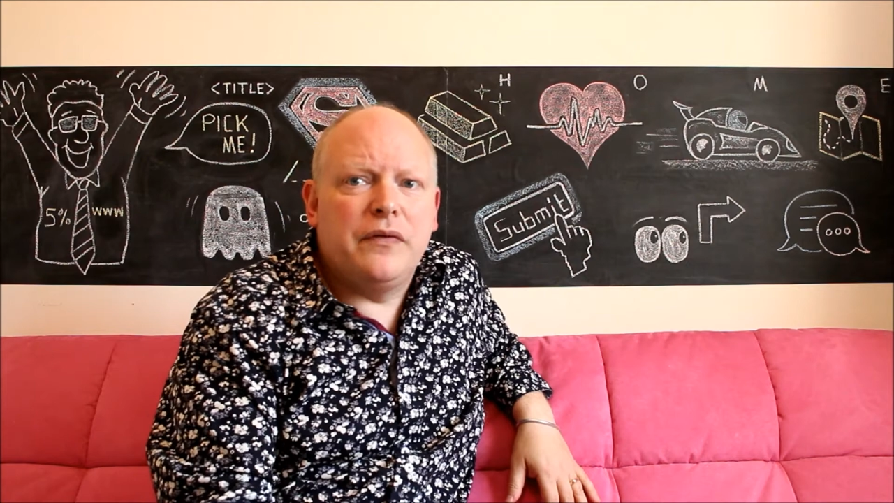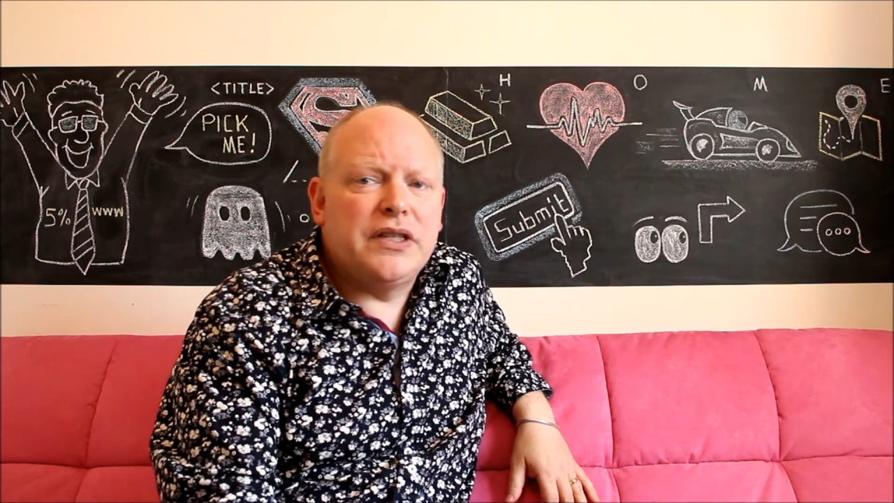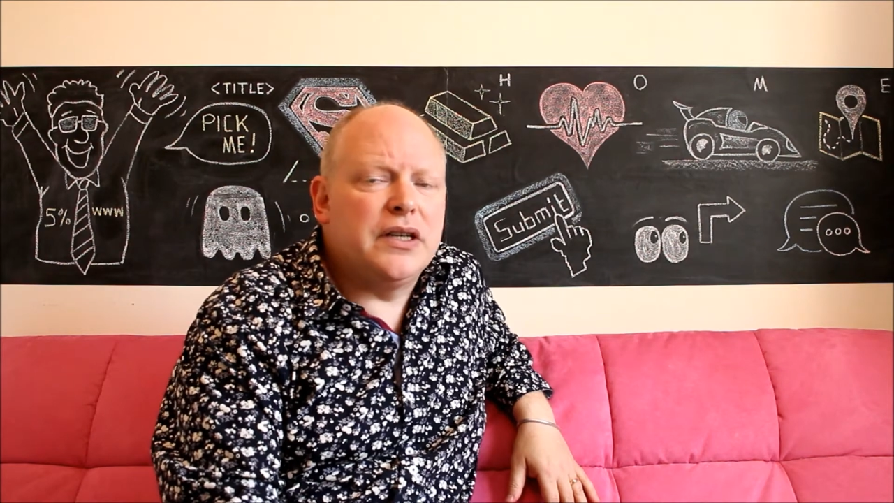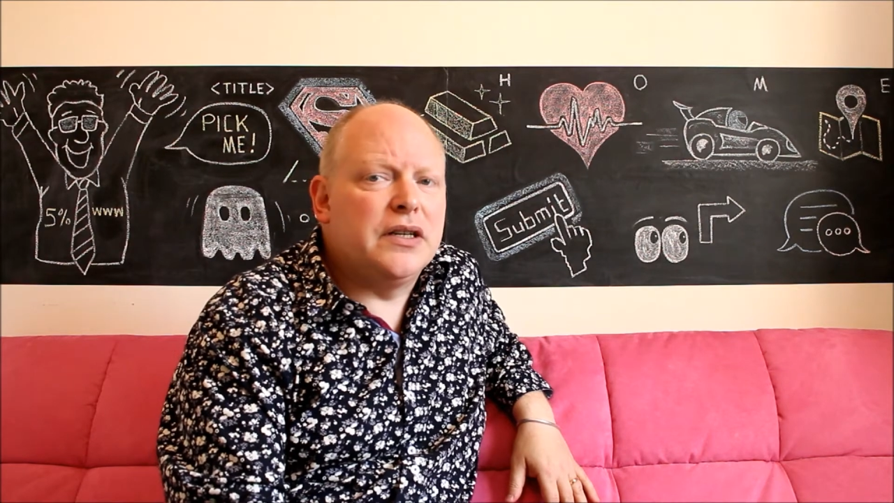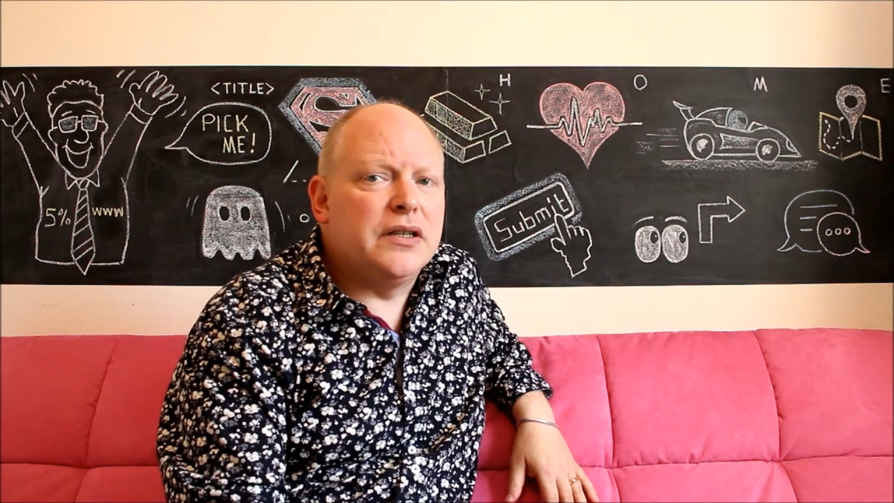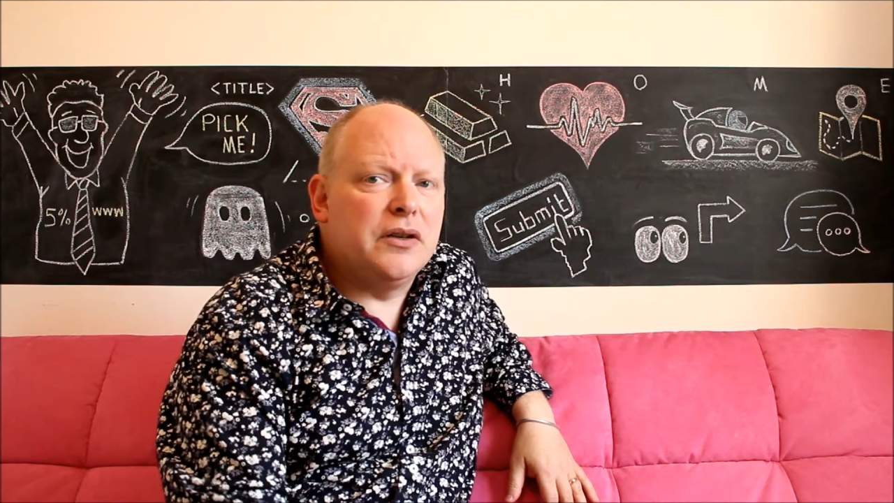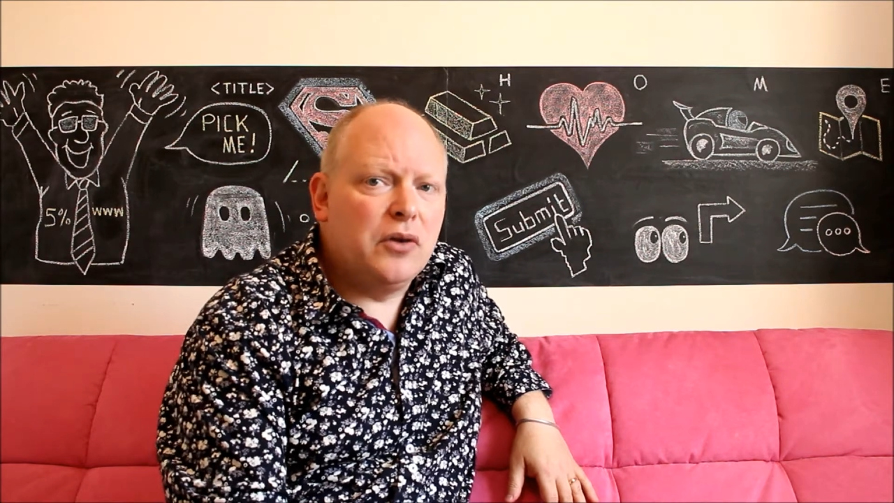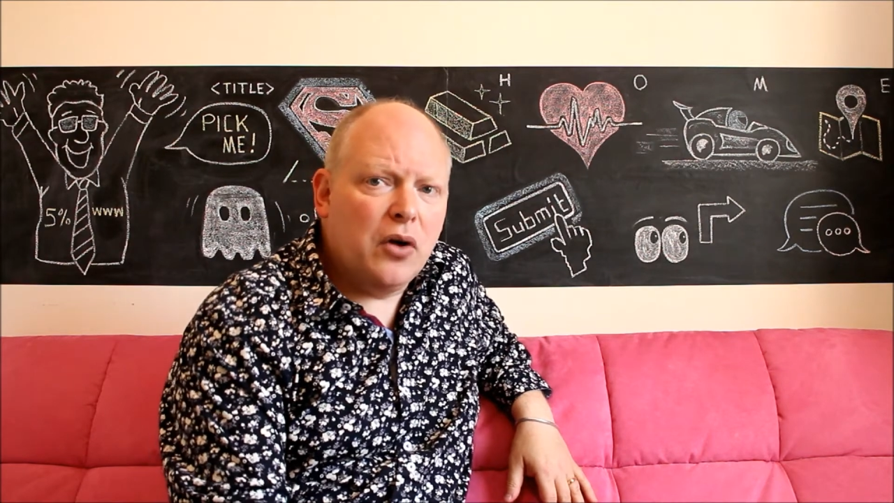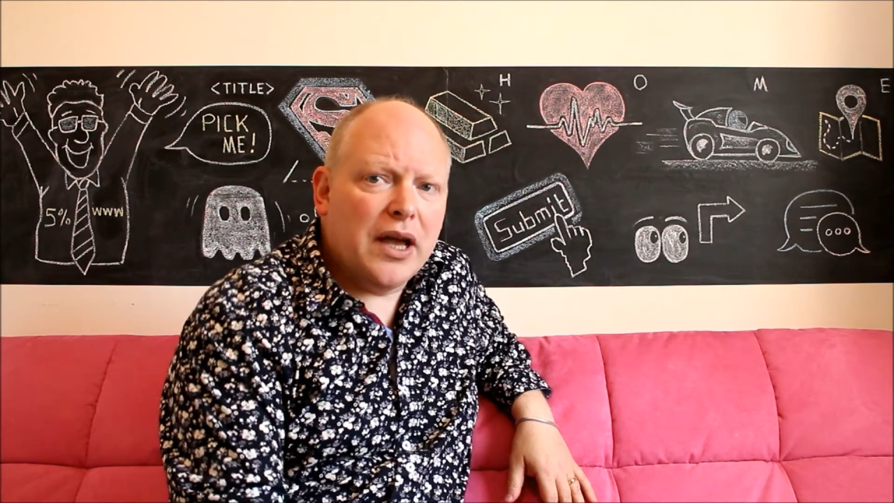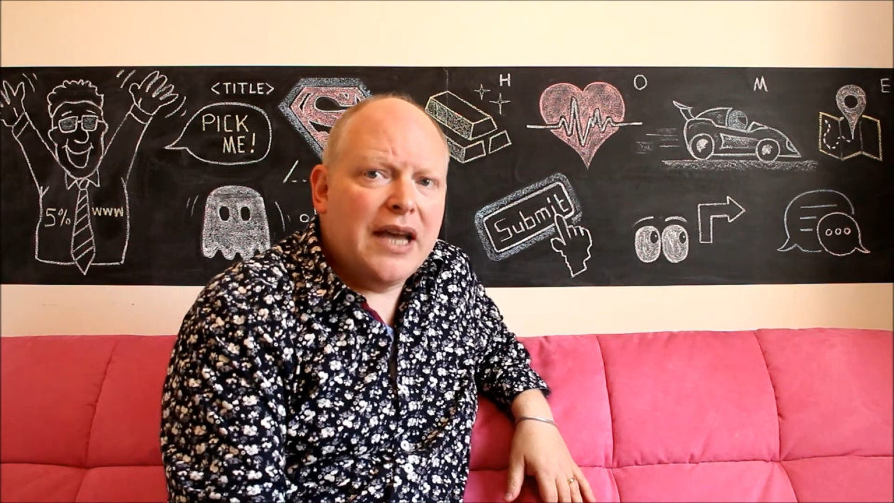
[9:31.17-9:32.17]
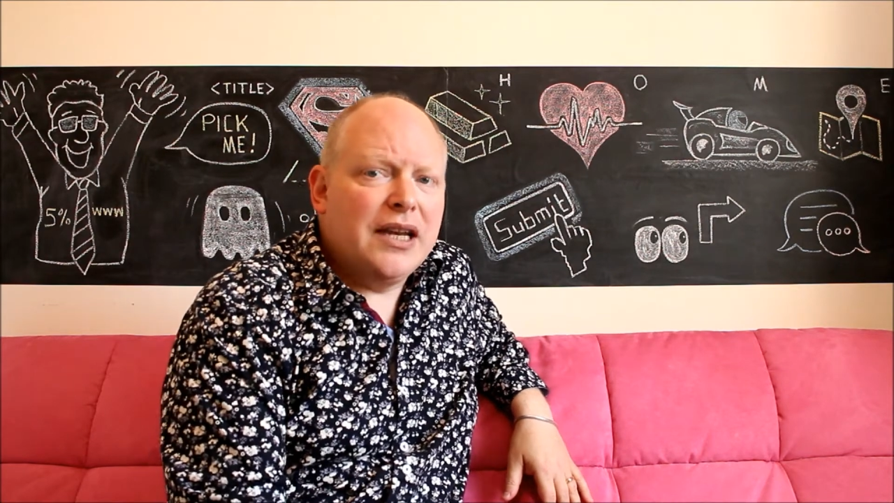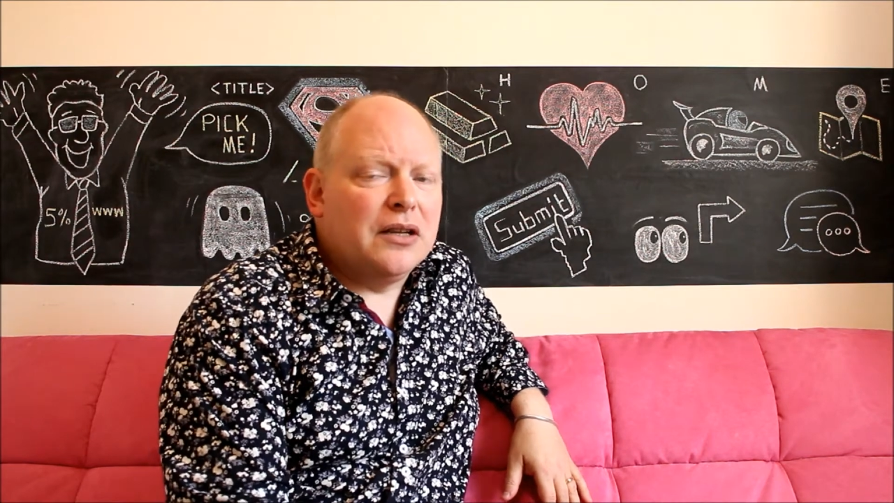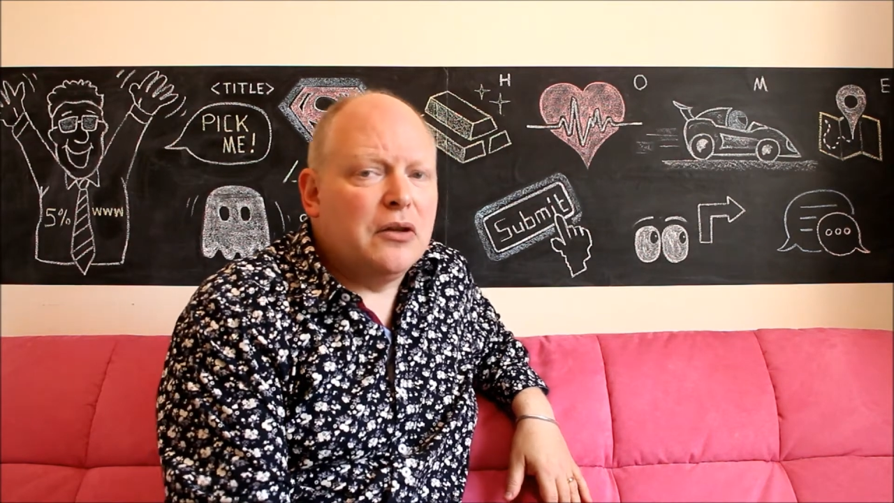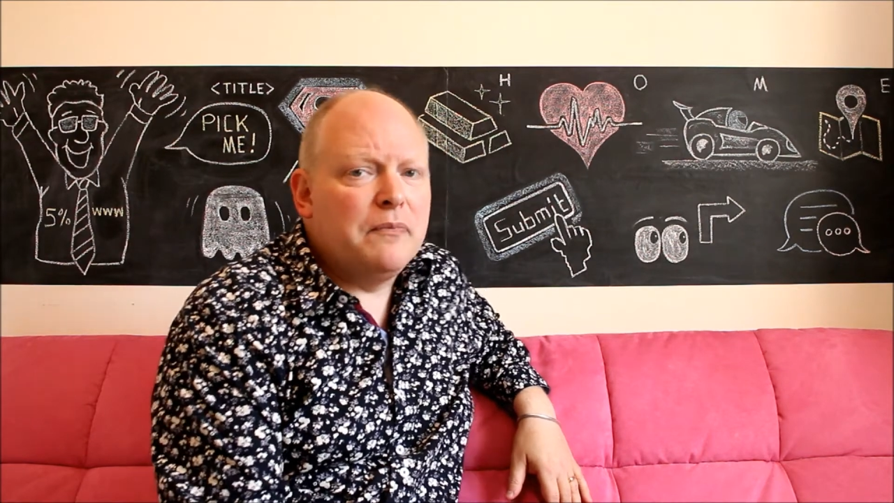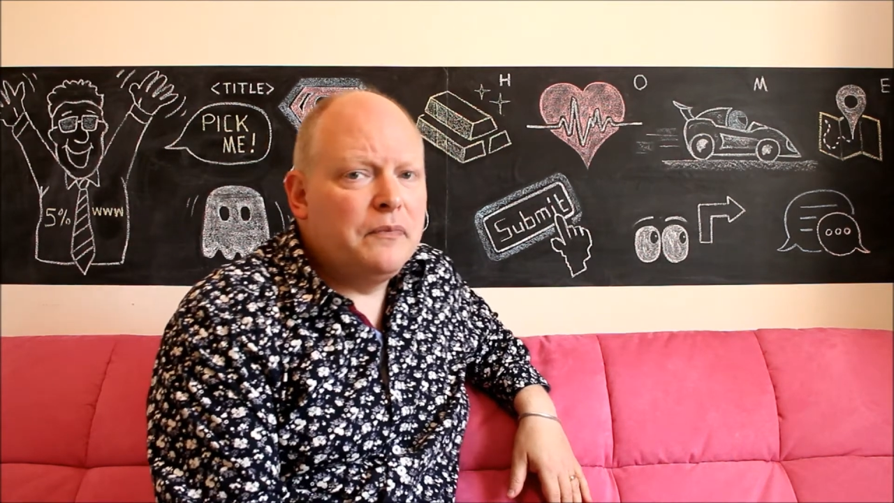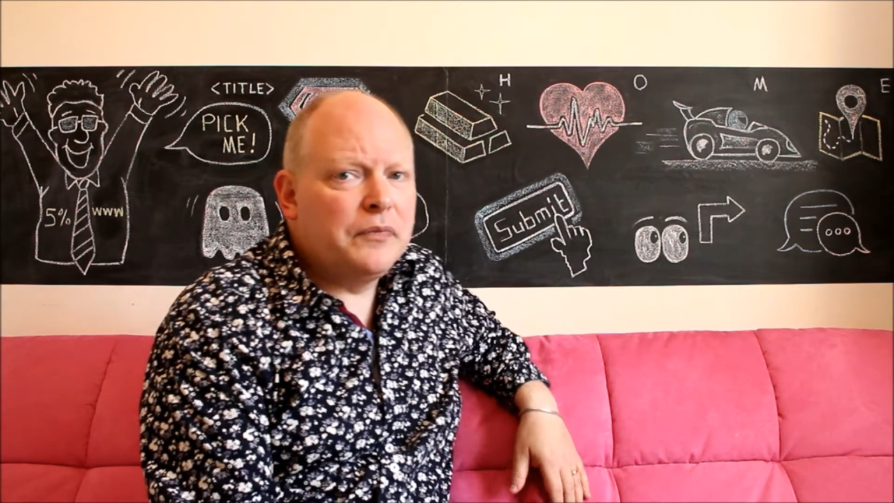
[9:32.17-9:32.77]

visitors, not gaining them.